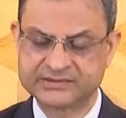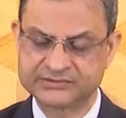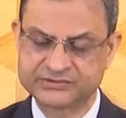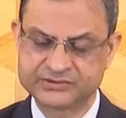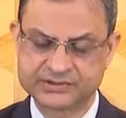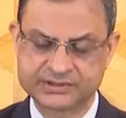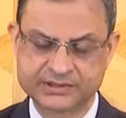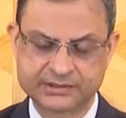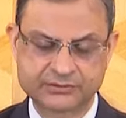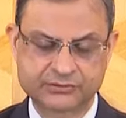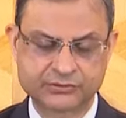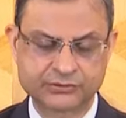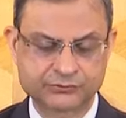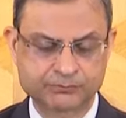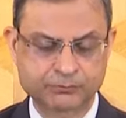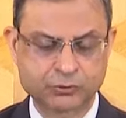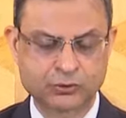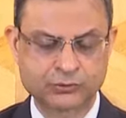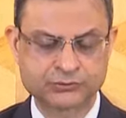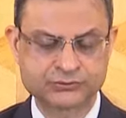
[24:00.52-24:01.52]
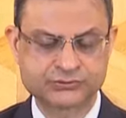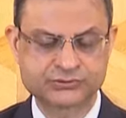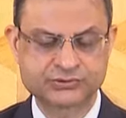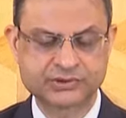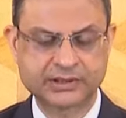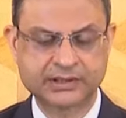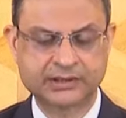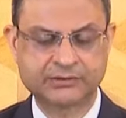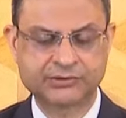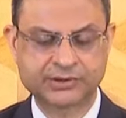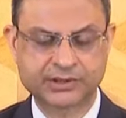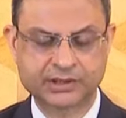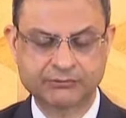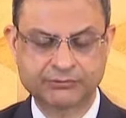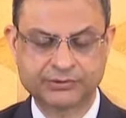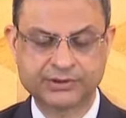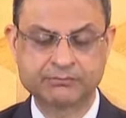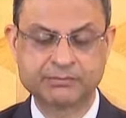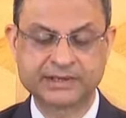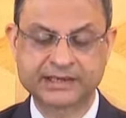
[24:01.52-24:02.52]
incident response and
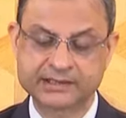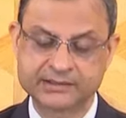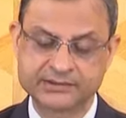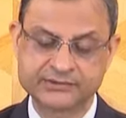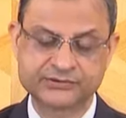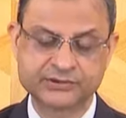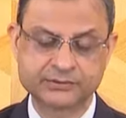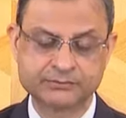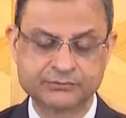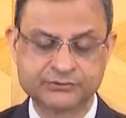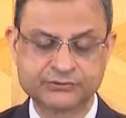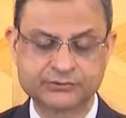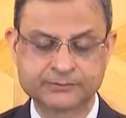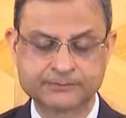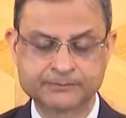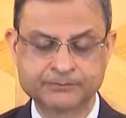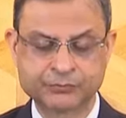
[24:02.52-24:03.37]
recovery mechanisms,